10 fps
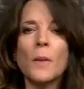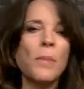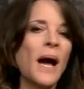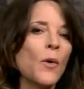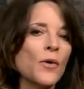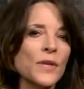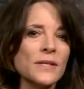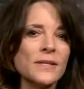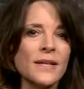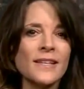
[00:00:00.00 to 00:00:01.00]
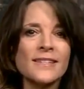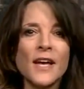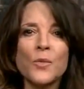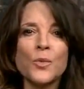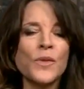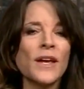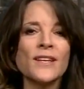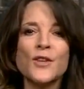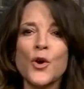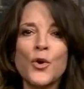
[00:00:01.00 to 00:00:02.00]
the power of these things. They, will, they
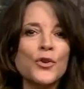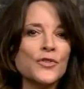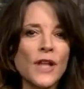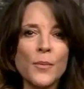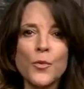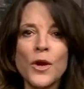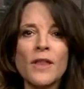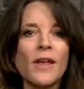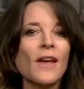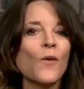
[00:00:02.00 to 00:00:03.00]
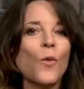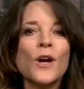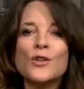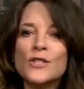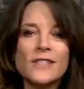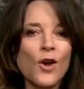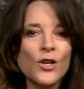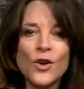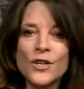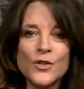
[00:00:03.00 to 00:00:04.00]
can know who you slept with, what you just
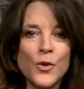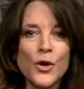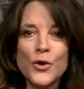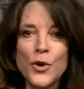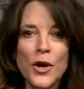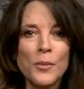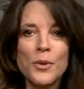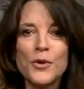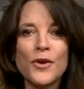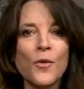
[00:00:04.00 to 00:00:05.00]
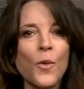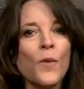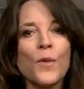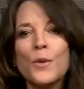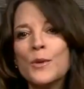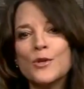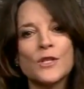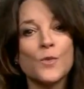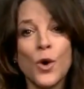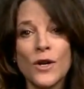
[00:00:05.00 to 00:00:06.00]
logged onto on your computer, what room you
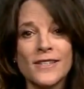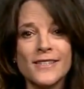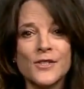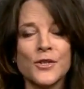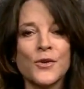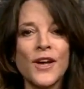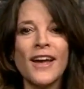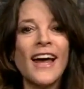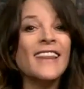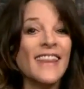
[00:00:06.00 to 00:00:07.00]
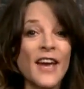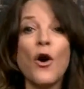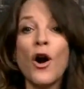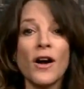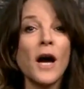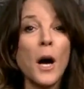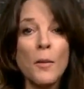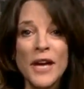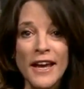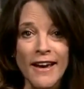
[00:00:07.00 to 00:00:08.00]
just walked into. And they are
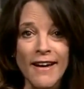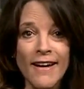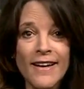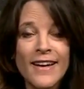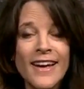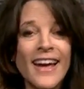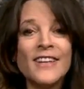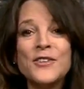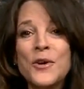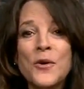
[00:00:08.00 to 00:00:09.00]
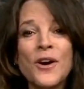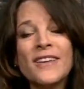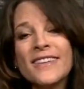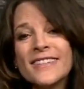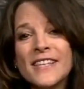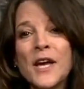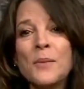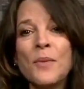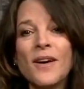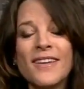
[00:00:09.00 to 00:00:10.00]
coming. And you know, uh, the
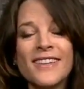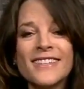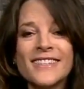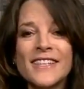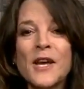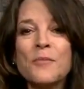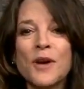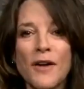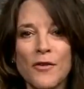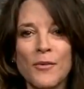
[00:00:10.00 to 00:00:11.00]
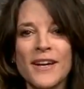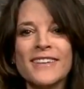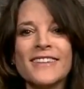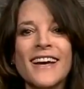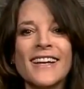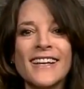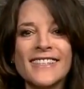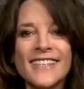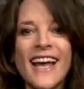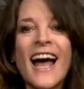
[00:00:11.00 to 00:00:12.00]
same the same government that
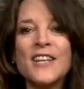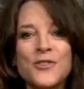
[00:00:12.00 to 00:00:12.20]
has had